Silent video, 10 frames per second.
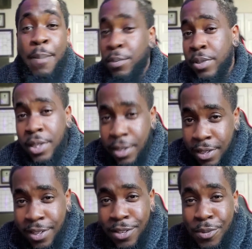with it,
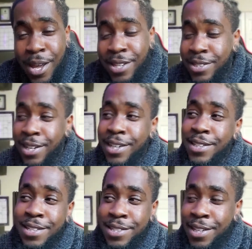you got to stay in
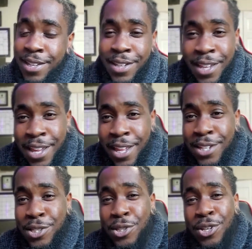this thing
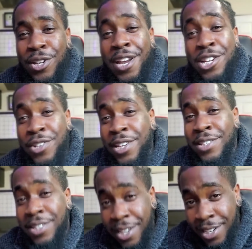until your contract is
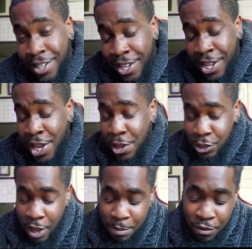done.
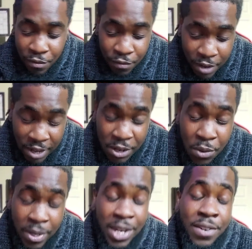So I'd be very
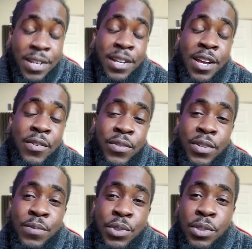wary of
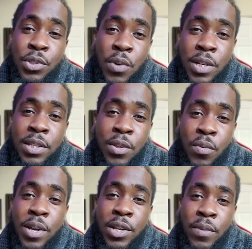joining the
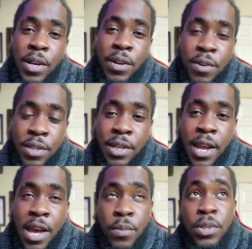Wedding Wire or The
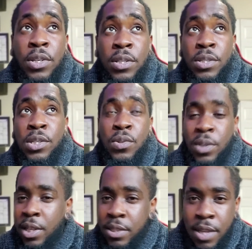Knot when you can just do
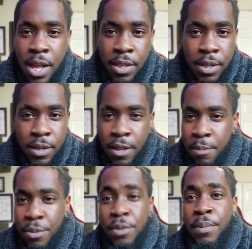GigSalad
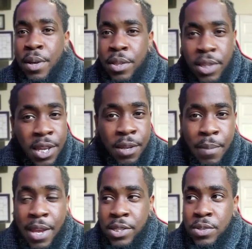per month,
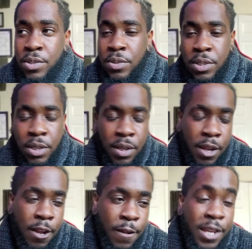GigMasters,
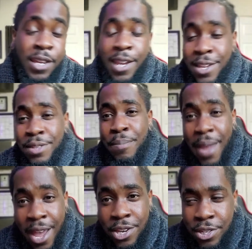aka the
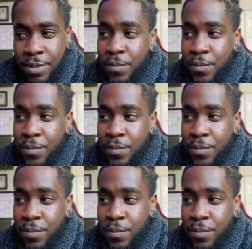Bash